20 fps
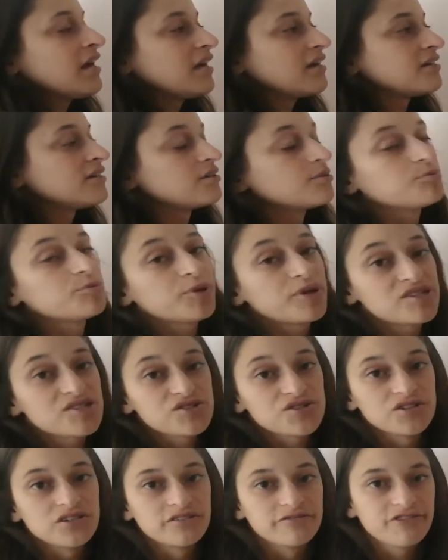and a
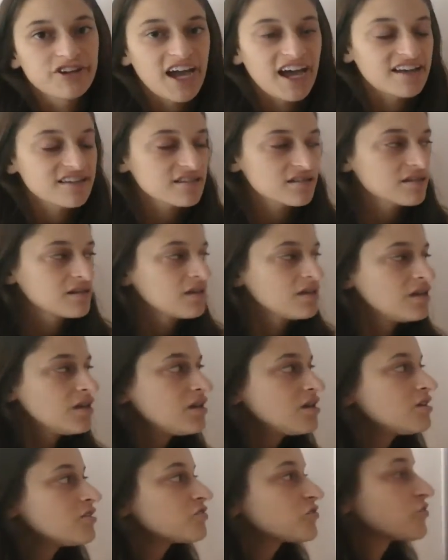pressure of gas?
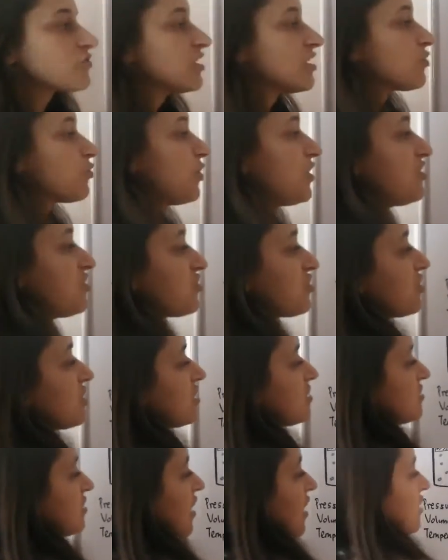So the
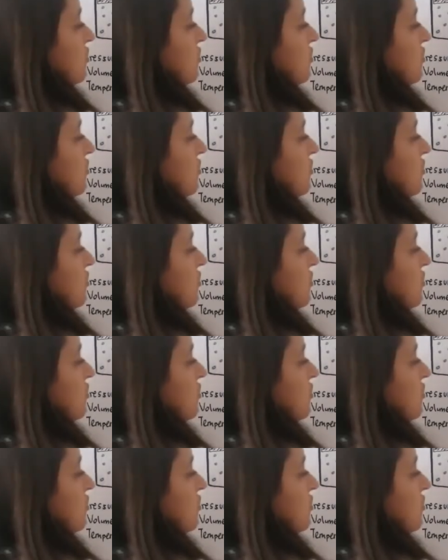equation is